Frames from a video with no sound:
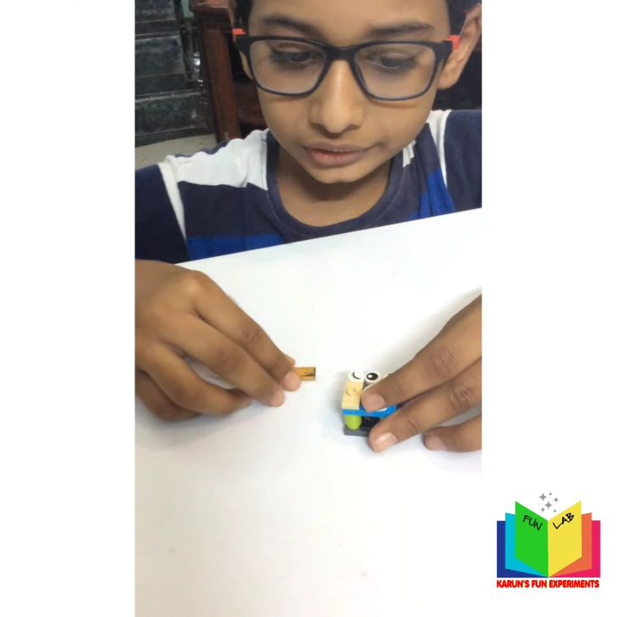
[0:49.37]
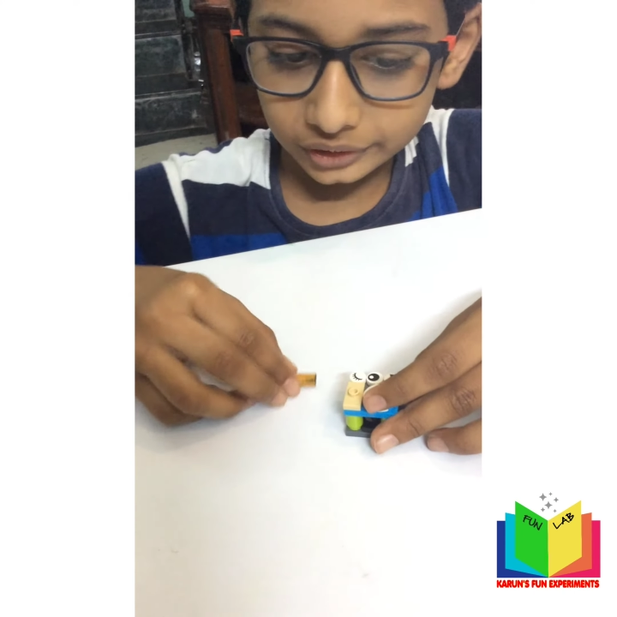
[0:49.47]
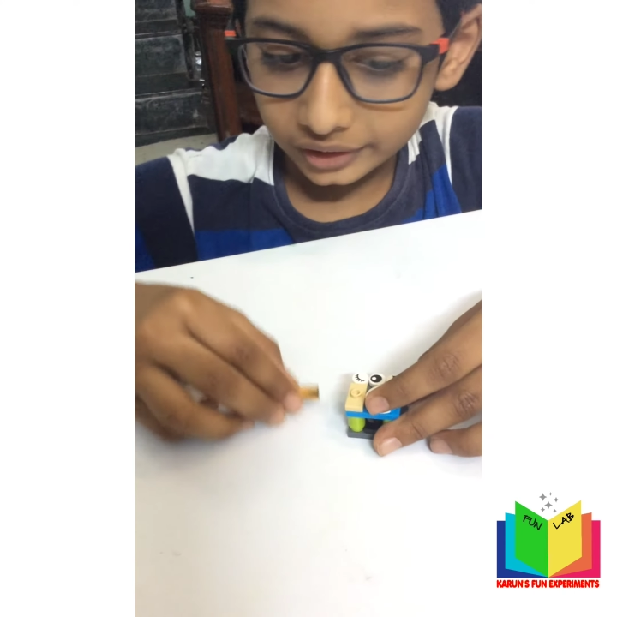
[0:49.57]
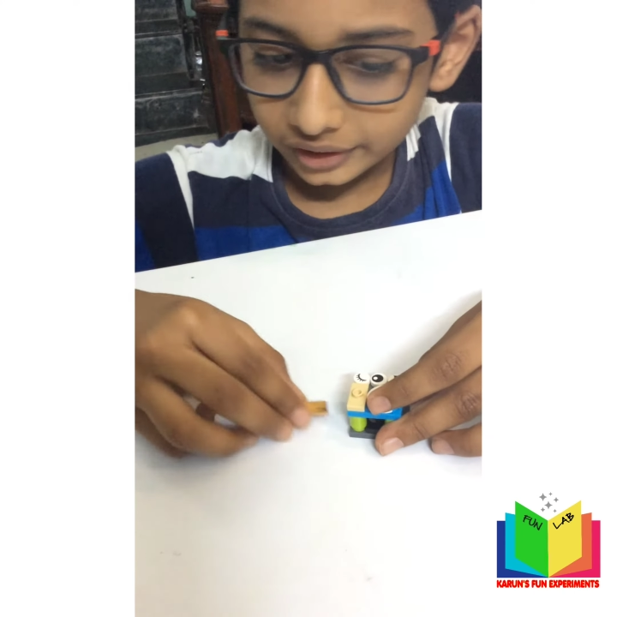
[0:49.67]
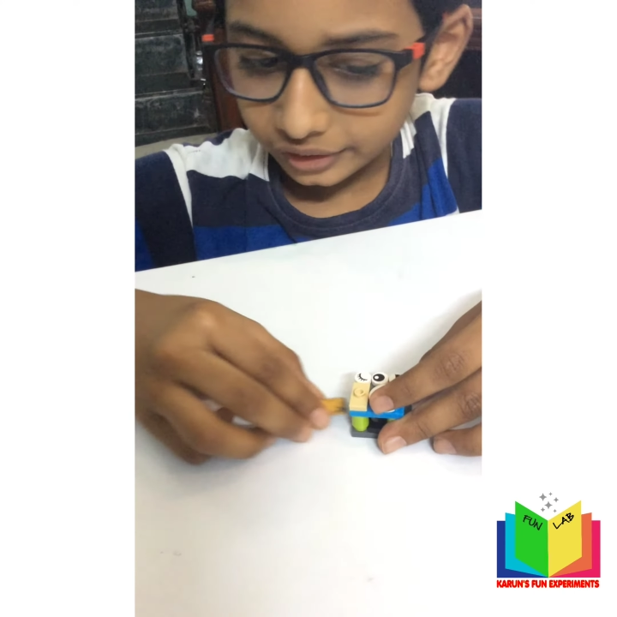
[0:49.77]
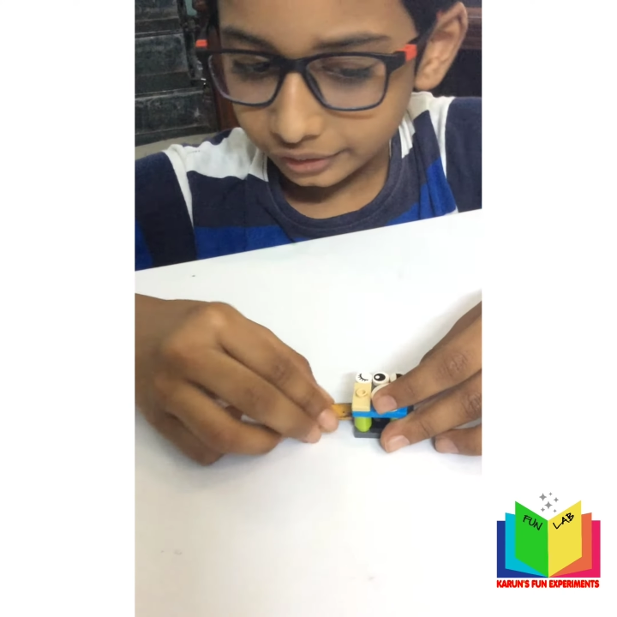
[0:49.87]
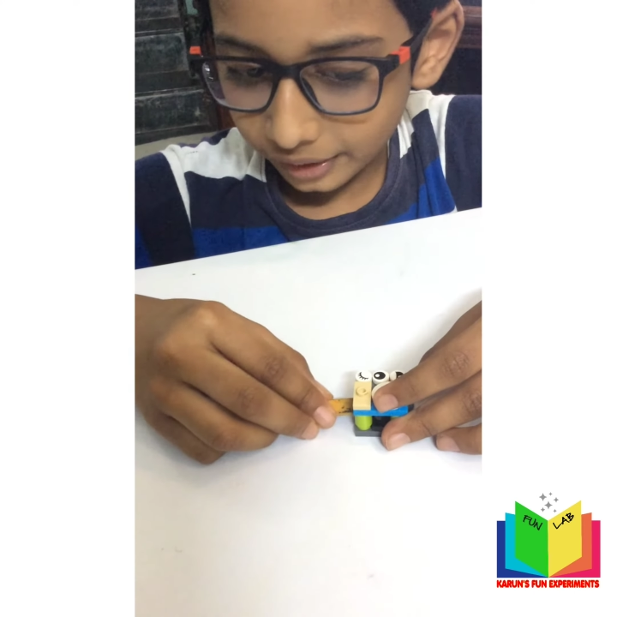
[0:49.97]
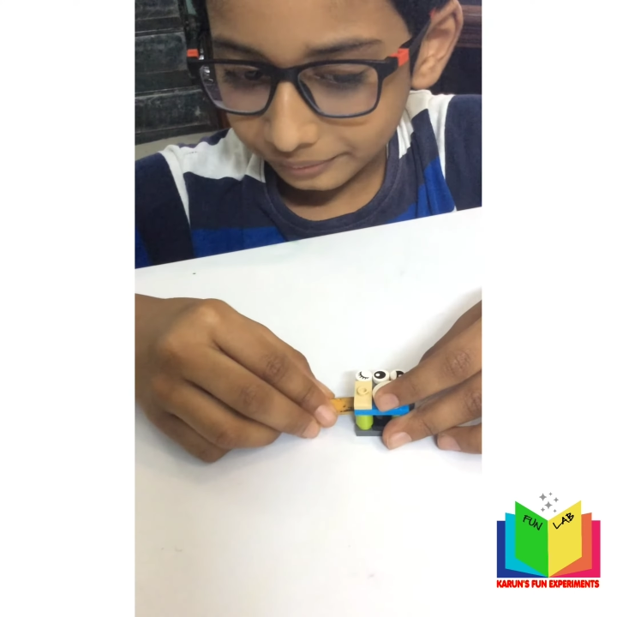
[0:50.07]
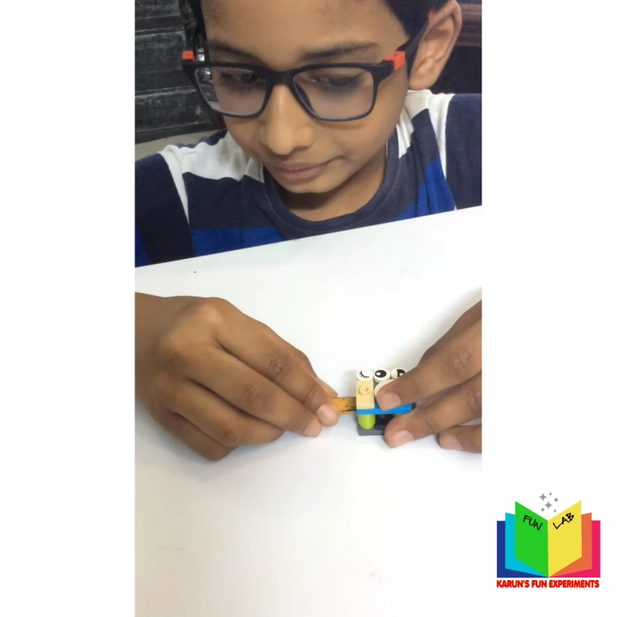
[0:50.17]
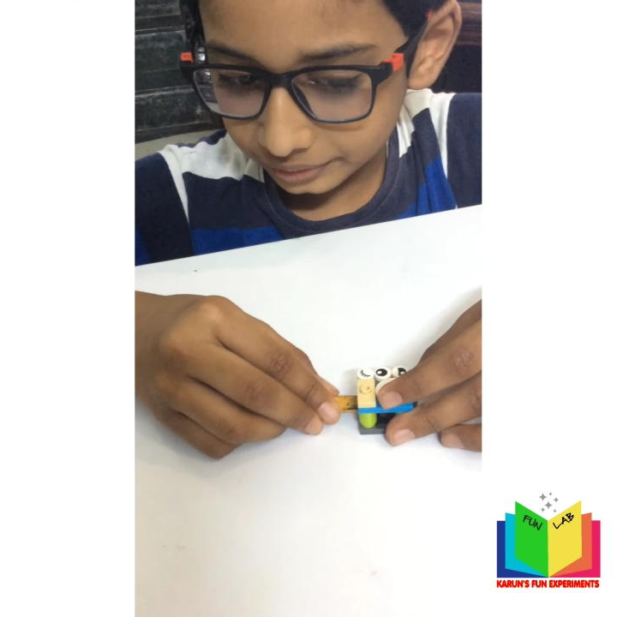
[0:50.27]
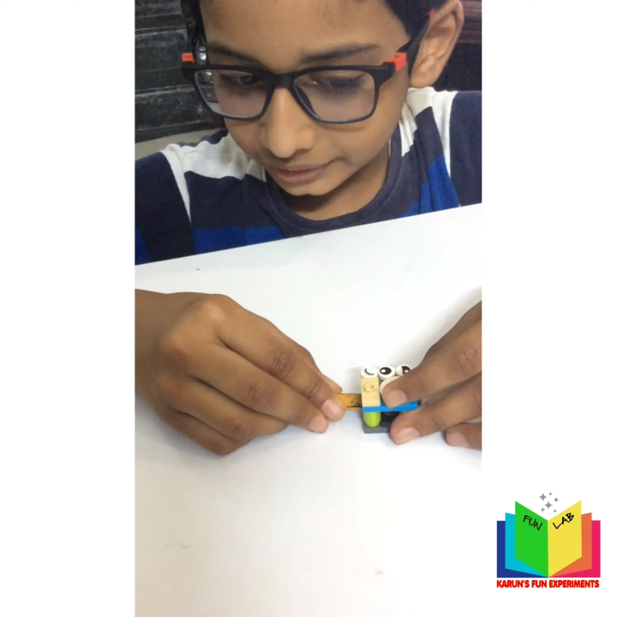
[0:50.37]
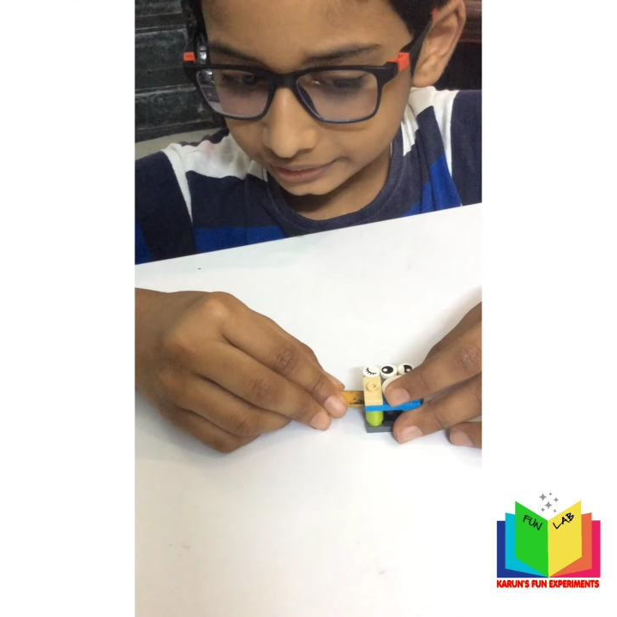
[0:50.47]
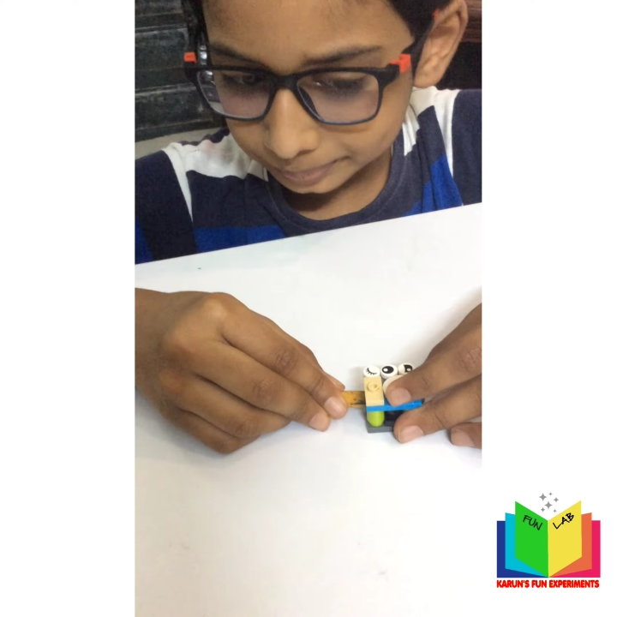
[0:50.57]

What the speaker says: so you have to just